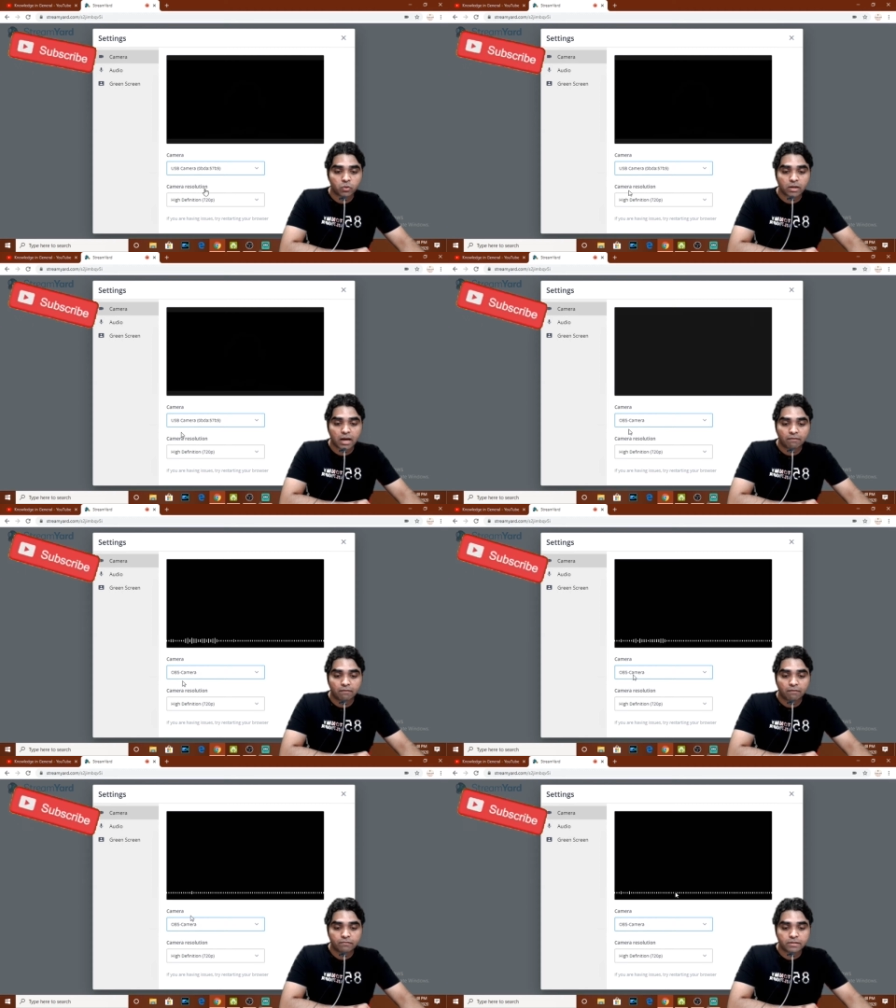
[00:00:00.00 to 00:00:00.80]

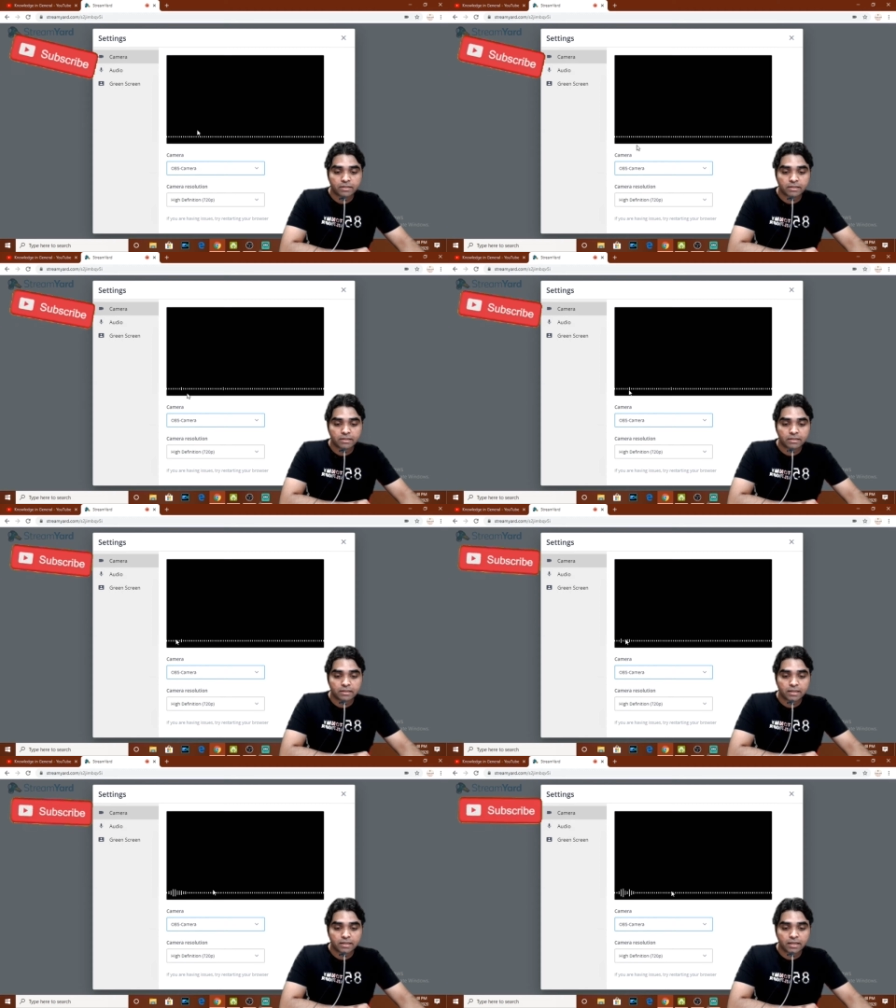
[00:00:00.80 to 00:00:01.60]
after uh, clicking
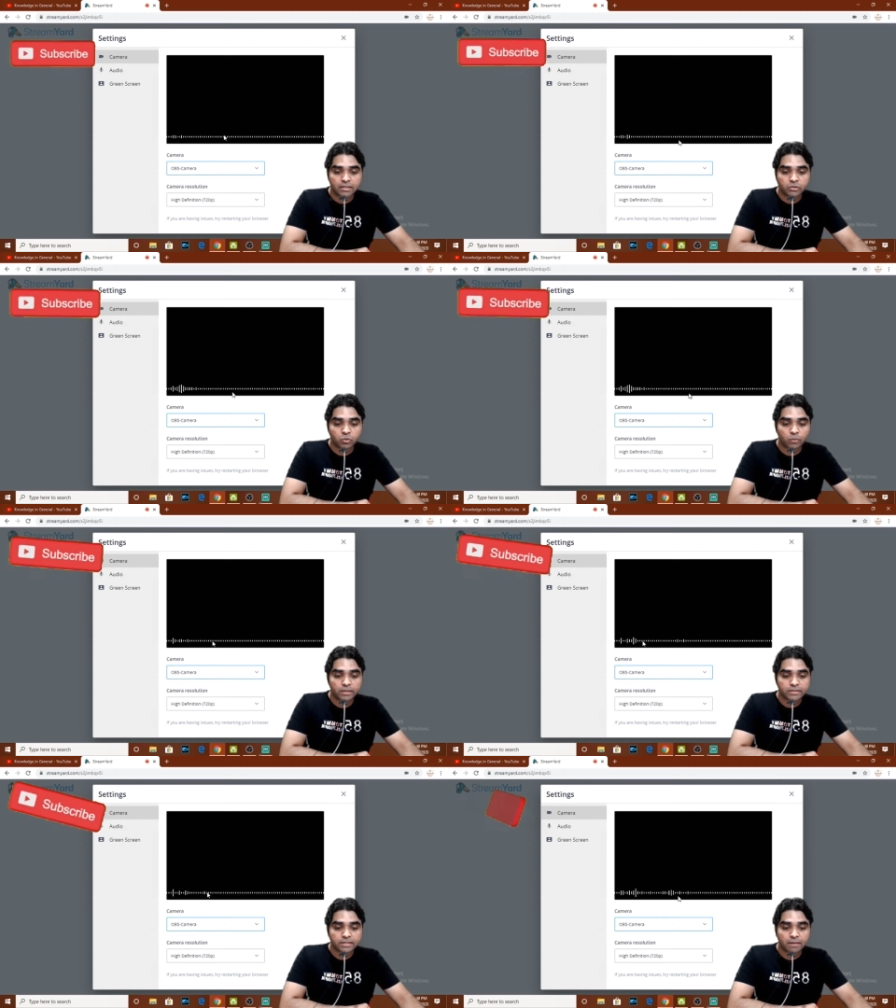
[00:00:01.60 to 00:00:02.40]
this OBS
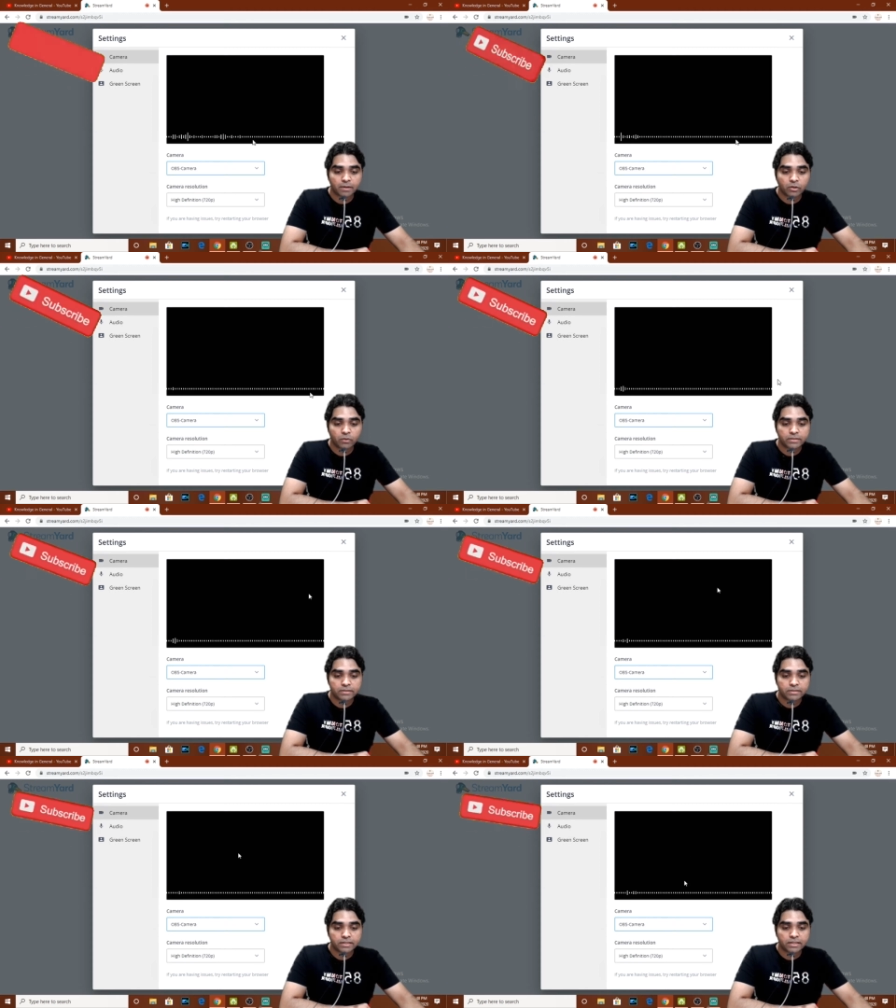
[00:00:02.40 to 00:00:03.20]
camera, you can see
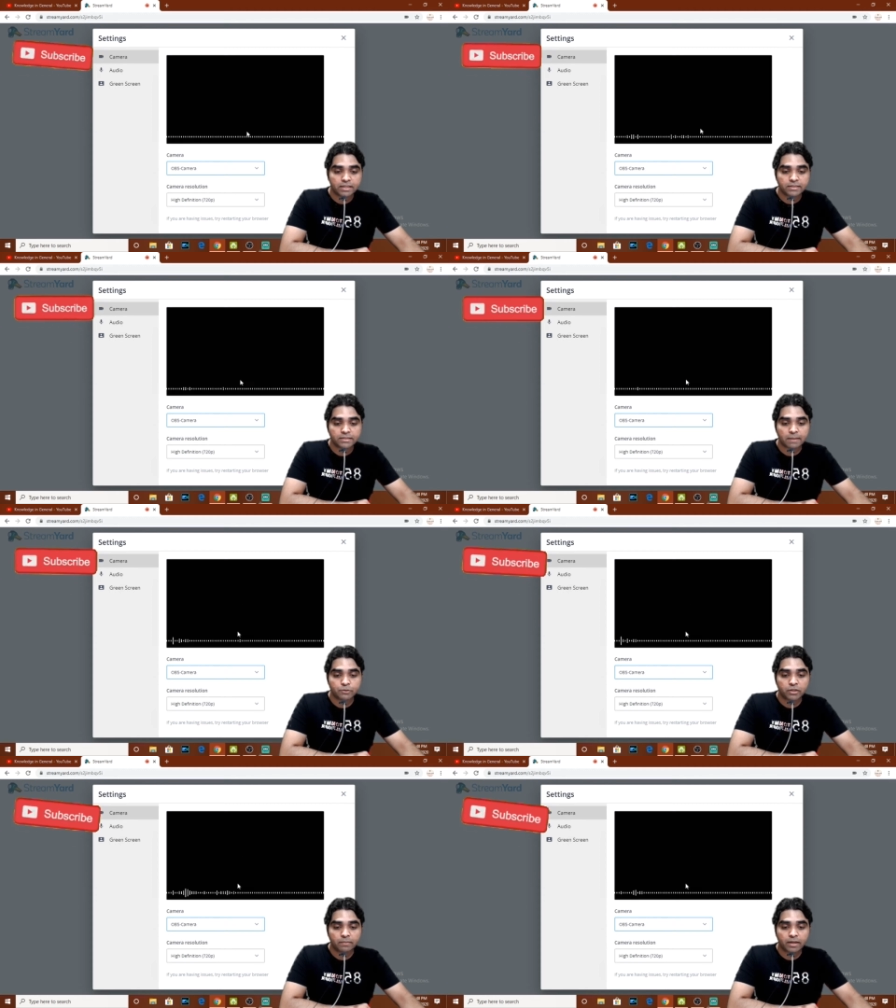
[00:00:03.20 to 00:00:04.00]
it is capturing
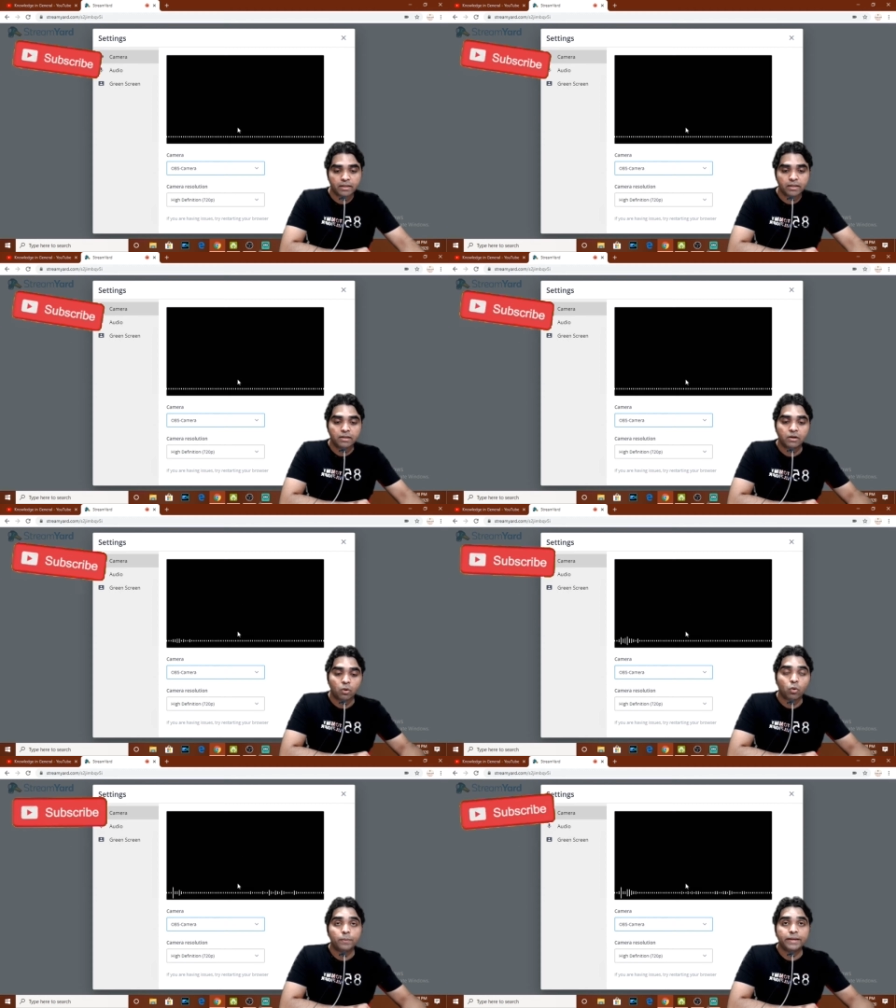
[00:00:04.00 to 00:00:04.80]
my
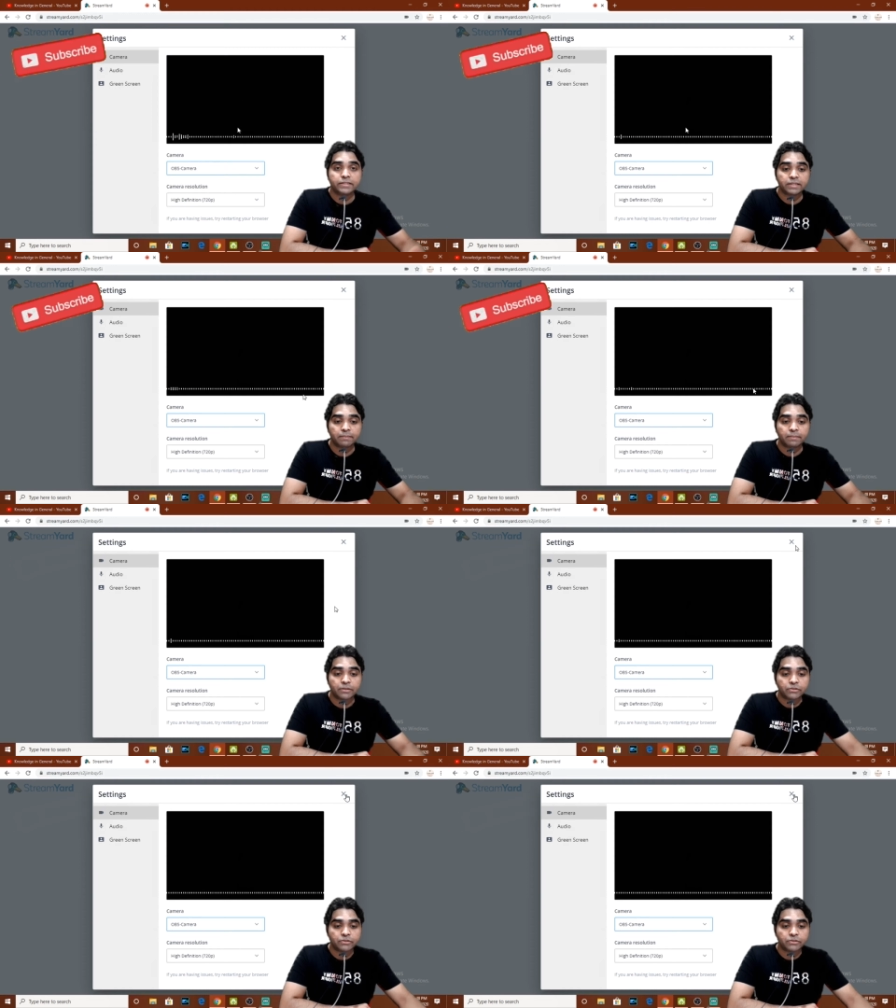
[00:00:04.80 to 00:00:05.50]
OBS image